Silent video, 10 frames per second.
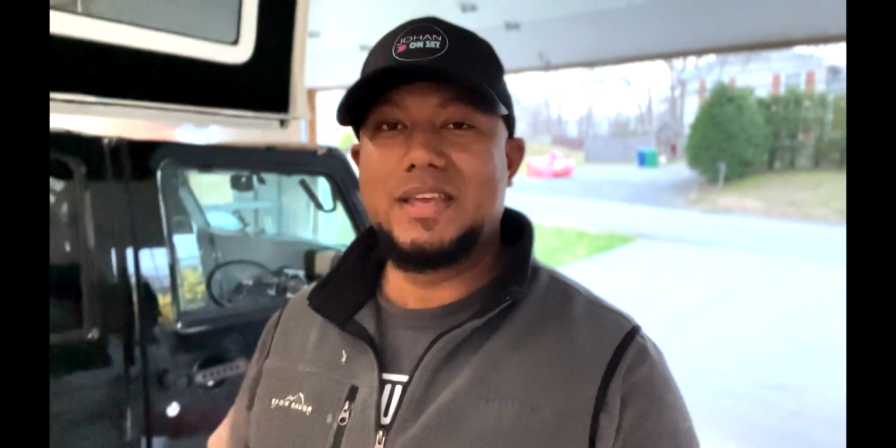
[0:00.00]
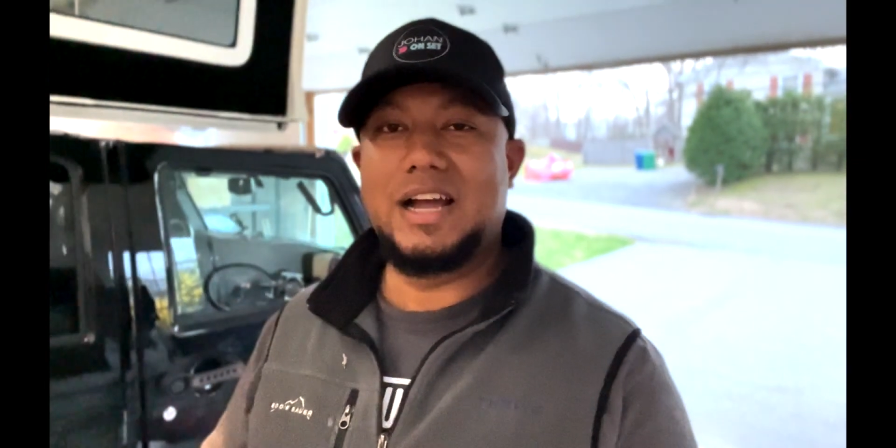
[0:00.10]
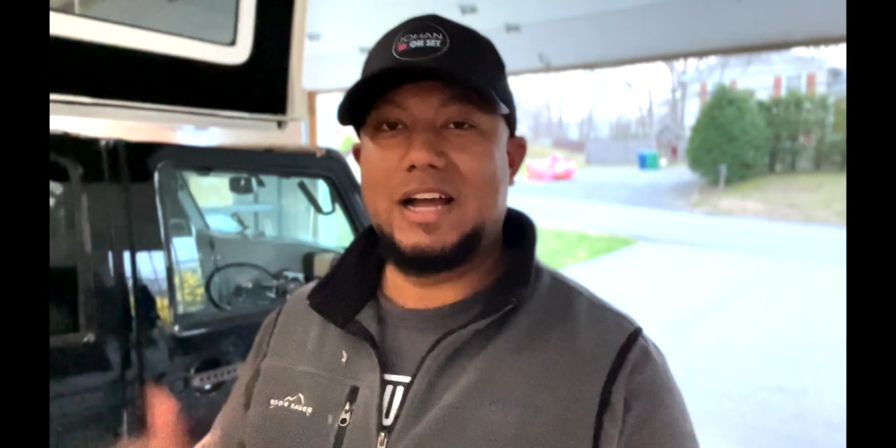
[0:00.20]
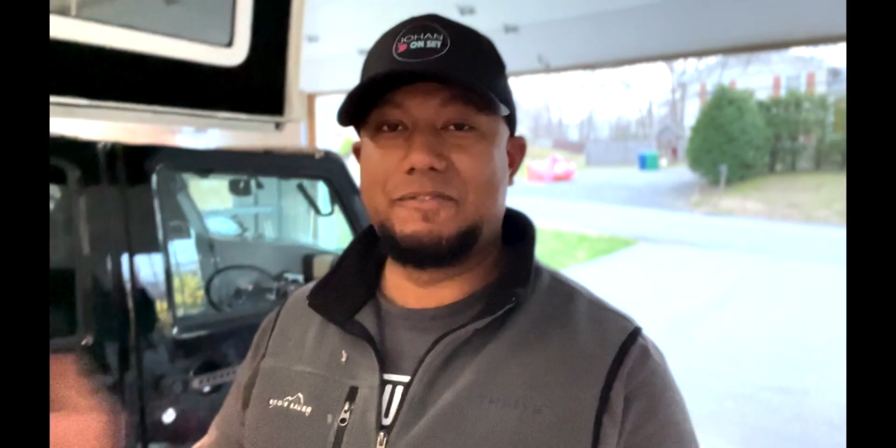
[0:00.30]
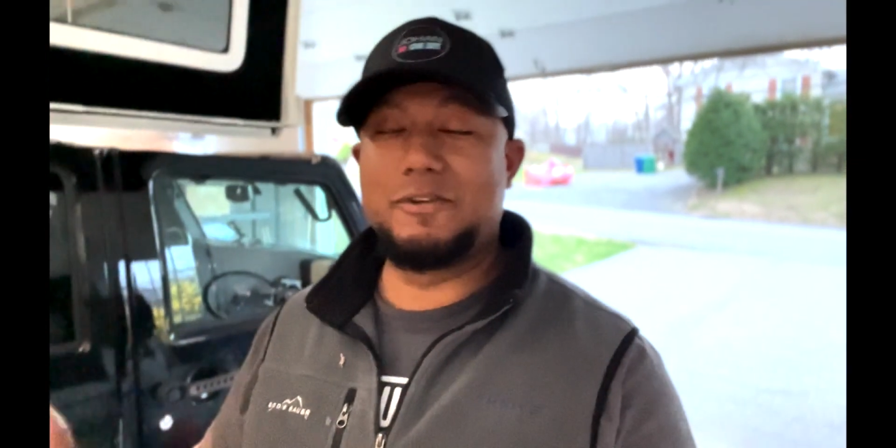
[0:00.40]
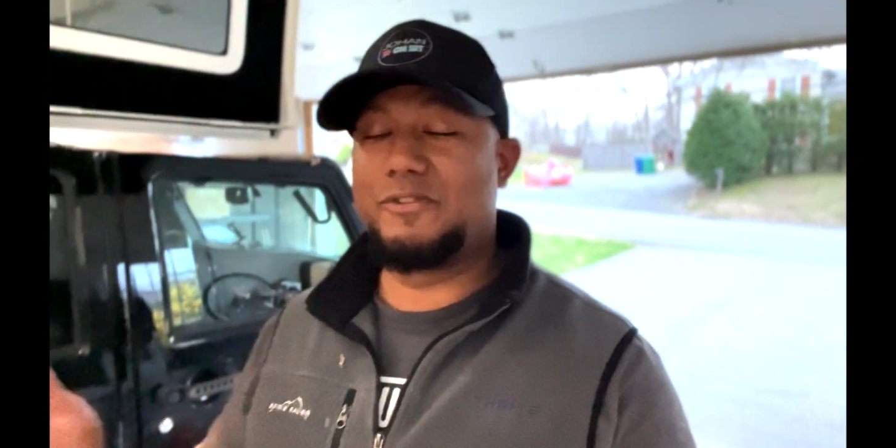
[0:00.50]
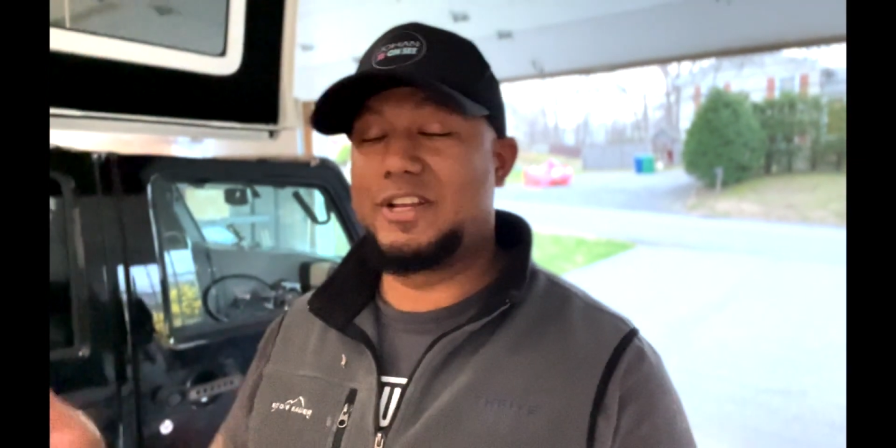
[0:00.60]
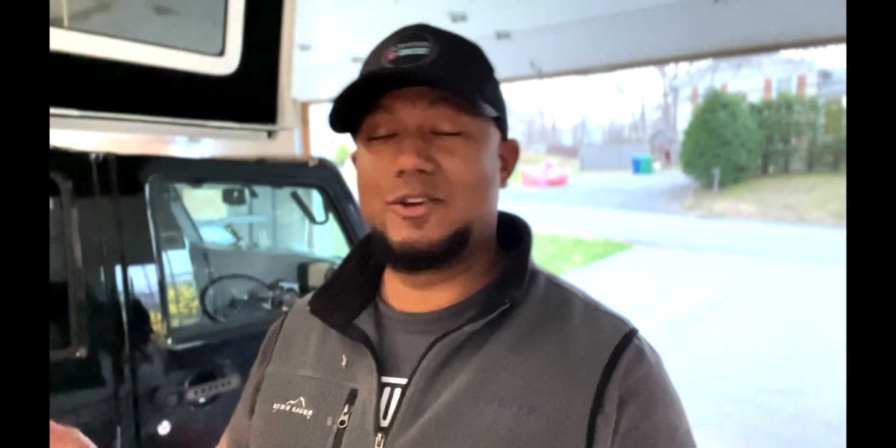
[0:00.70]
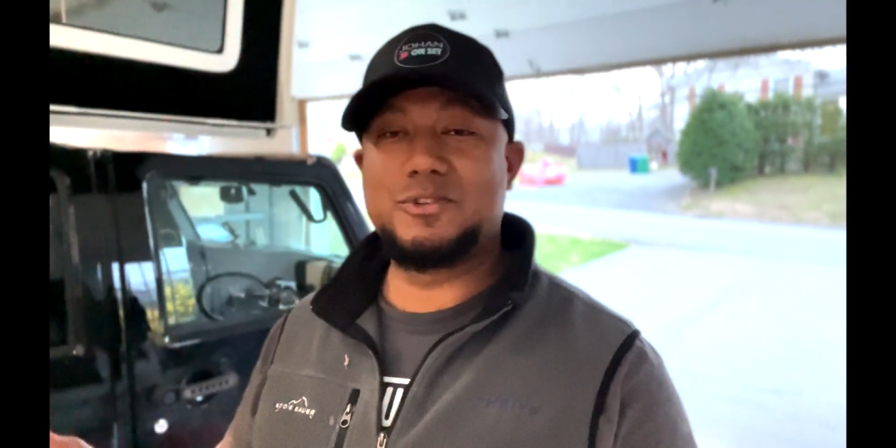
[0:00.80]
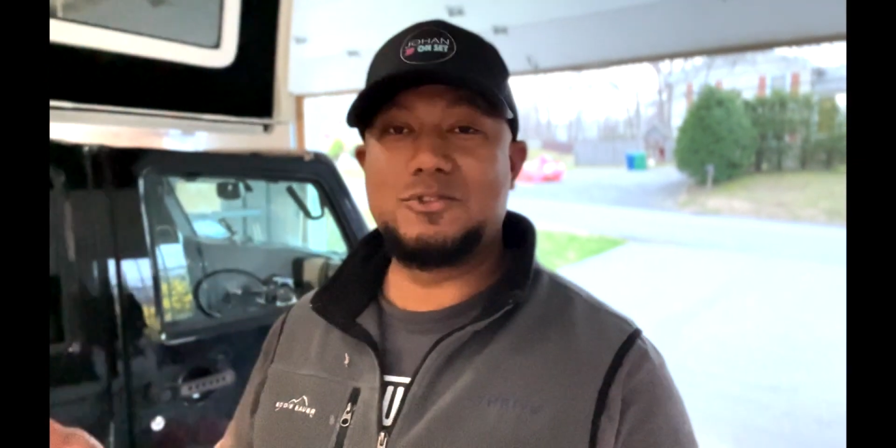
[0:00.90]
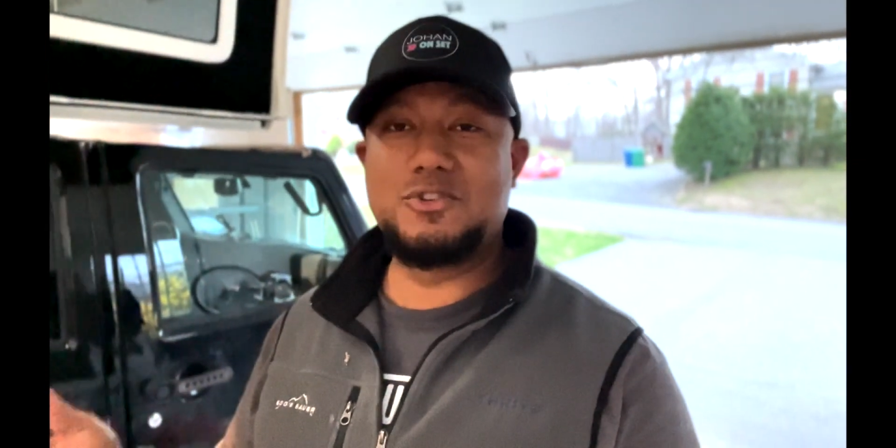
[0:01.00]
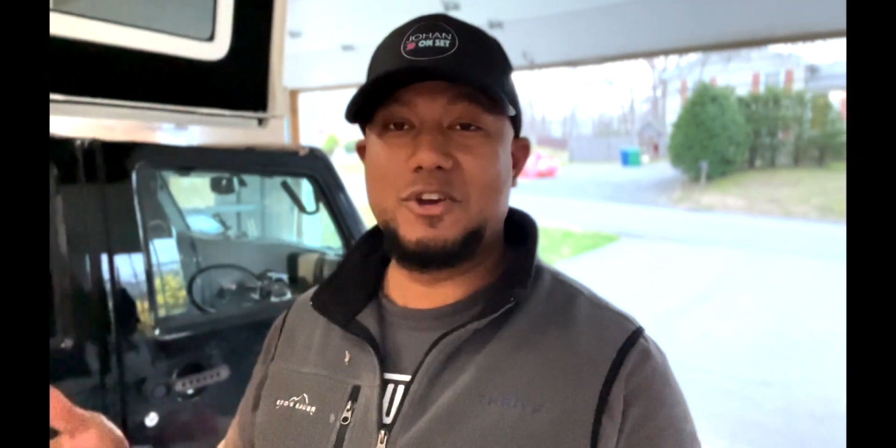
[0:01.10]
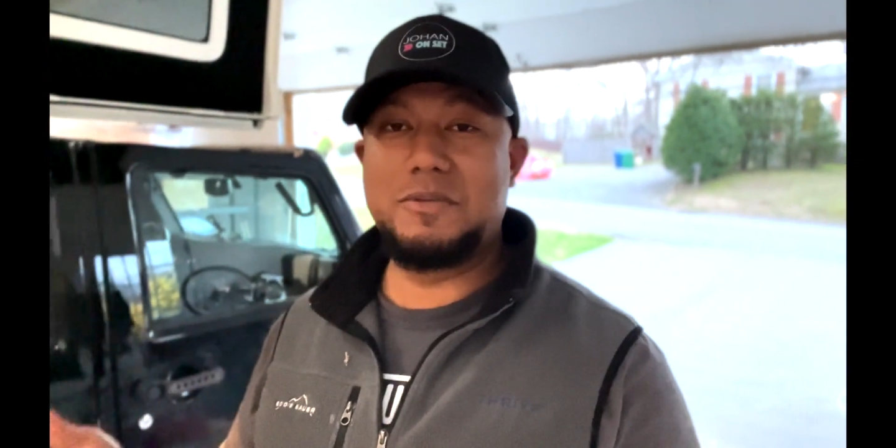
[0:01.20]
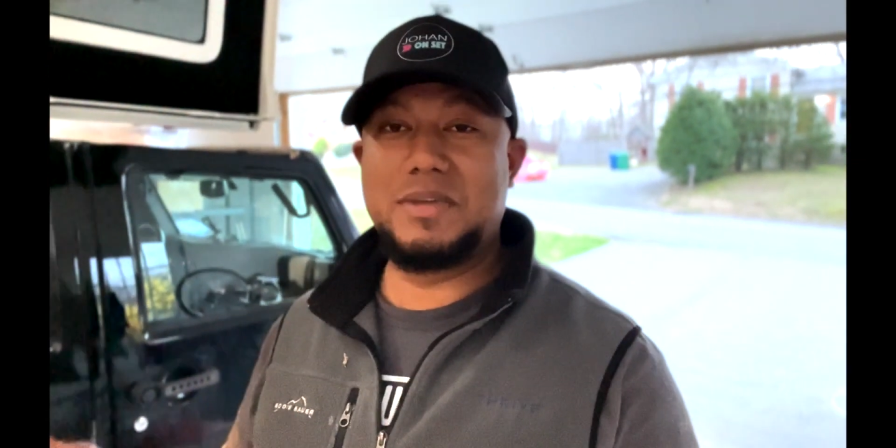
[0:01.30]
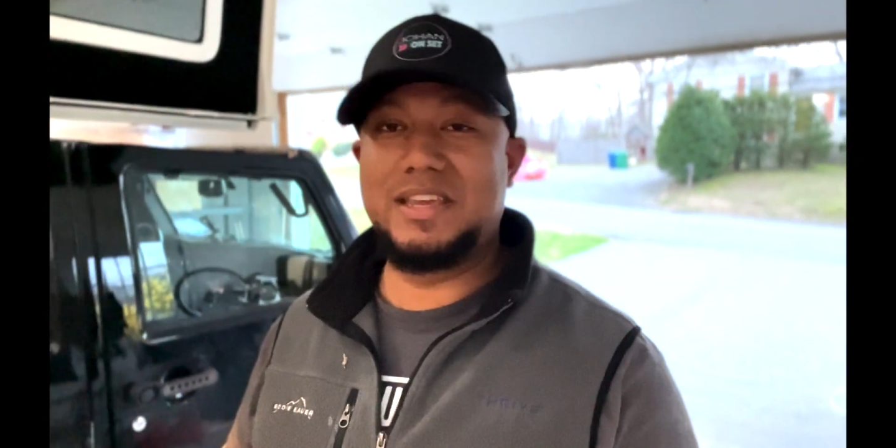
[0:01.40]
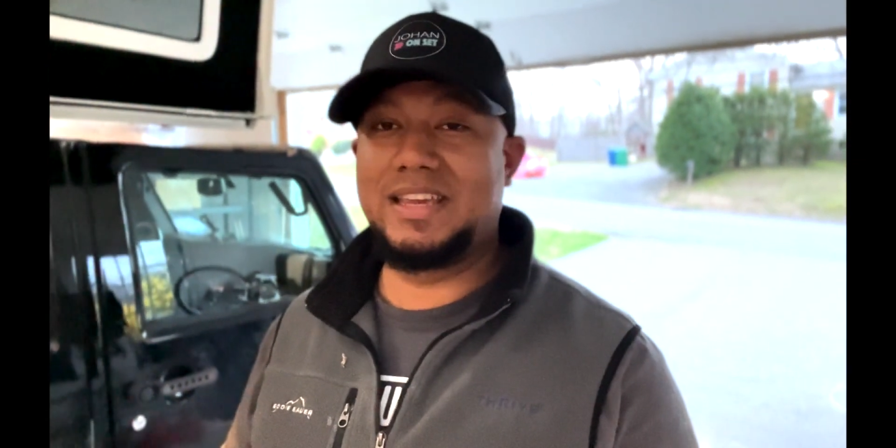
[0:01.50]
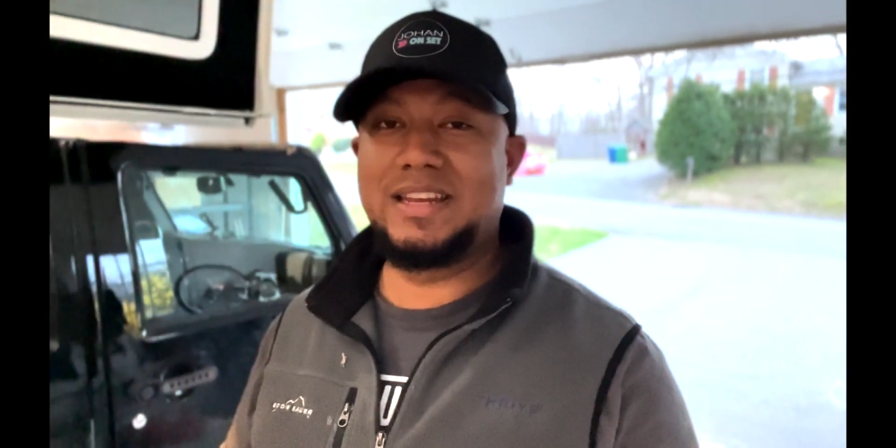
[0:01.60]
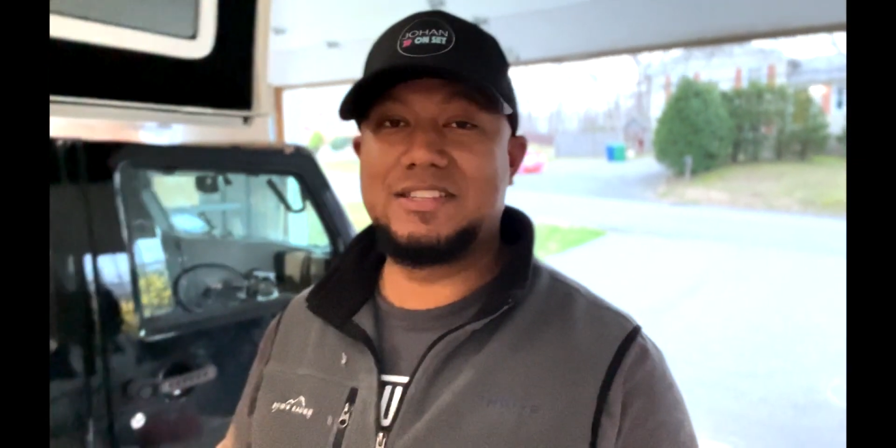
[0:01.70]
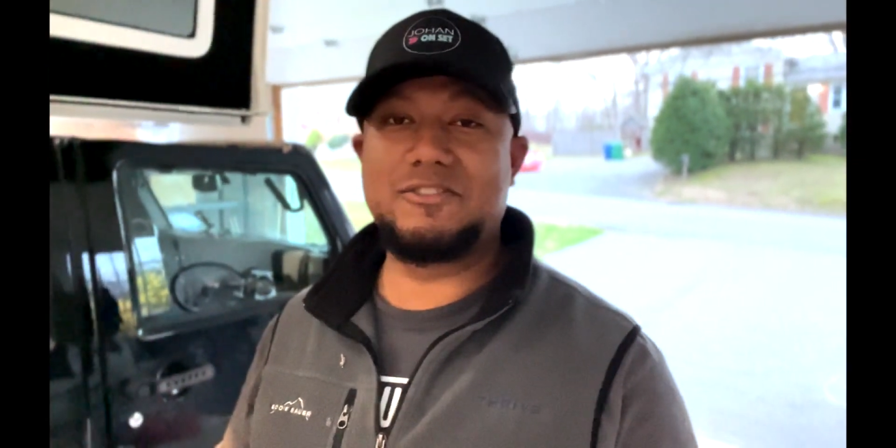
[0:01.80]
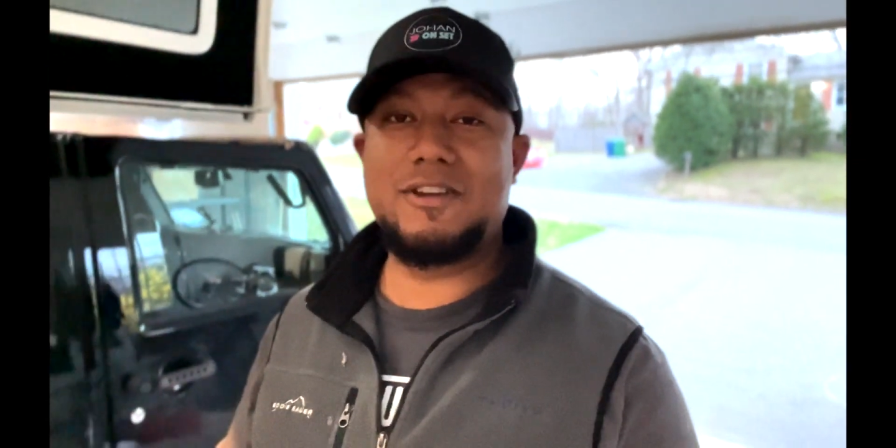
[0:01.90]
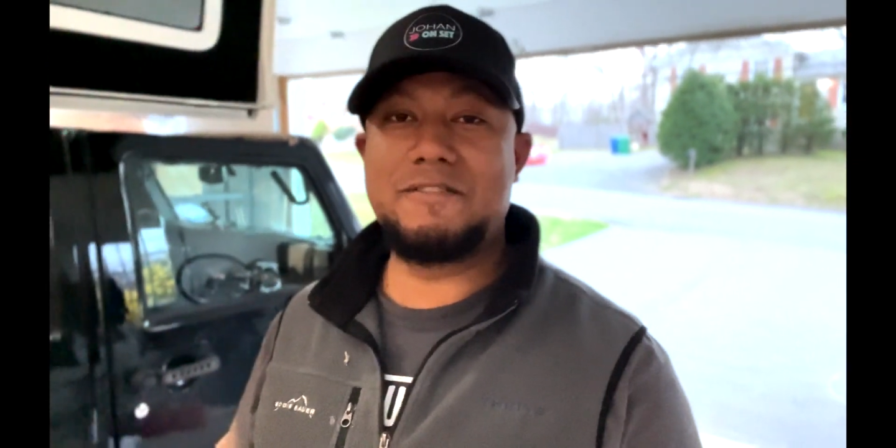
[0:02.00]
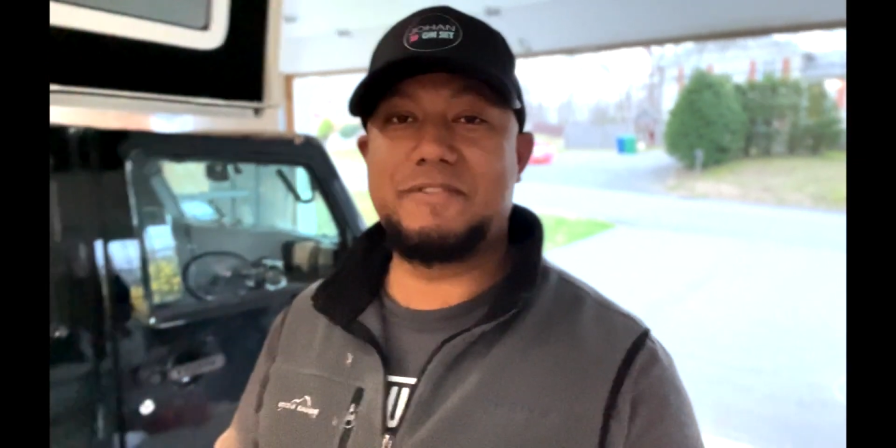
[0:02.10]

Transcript: Uh, feel free also to join me in Instagram,